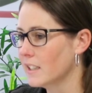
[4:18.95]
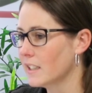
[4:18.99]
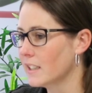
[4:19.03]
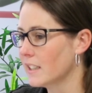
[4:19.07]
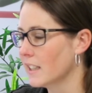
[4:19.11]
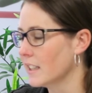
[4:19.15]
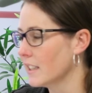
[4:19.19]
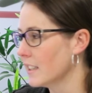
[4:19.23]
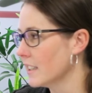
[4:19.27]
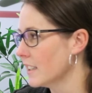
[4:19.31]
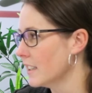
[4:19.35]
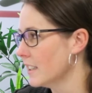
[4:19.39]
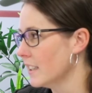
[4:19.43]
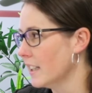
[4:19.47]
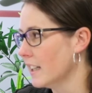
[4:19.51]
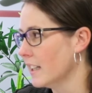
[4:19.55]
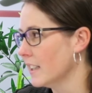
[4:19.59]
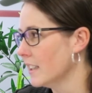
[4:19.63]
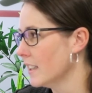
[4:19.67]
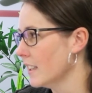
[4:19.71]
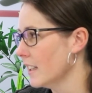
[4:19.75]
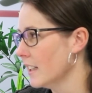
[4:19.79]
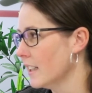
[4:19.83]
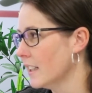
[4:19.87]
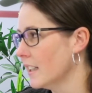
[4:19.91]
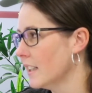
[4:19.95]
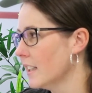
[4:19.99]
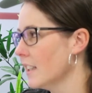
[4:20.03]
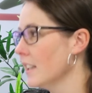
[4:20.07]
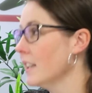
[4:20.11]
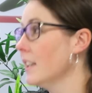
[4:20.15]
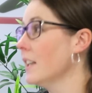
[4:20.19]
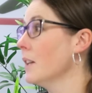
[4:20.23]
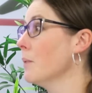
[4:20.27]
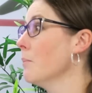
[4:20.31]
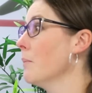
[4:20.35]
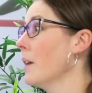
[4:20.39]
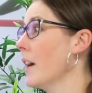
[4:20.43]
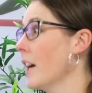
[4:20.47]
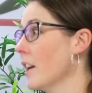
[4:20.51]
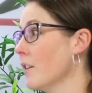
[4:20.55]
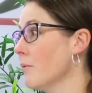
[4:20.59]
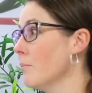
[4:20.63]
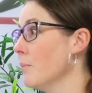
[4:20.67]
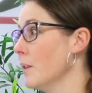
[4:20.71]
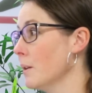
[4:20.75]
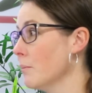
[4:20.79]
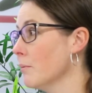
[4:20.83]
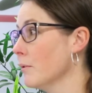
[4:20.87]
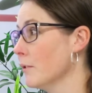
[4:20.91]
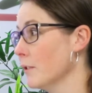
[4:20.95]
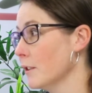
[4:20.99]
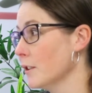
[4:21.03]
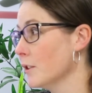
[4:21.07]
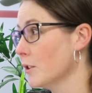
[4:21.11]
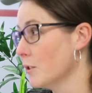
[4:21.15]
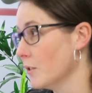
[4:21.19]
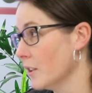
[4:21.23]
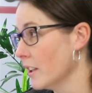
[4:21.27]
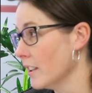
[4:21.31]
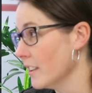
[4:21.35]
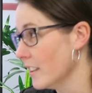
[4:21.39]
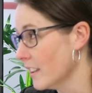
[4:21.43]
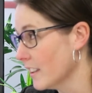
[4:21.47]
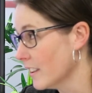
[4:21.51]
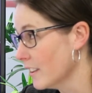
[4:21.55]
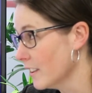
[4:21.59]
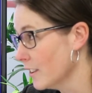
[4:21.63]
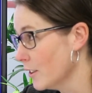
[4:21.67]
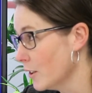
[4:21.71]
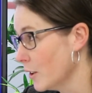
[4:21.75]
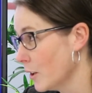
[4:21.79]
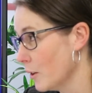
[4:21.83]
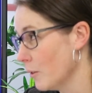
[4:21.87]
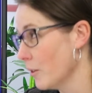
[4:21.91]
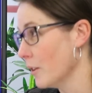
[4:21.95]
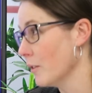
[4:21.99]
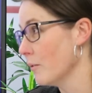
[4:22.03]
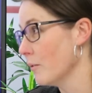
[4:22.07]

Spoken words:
understand that the amount of people in Australia who are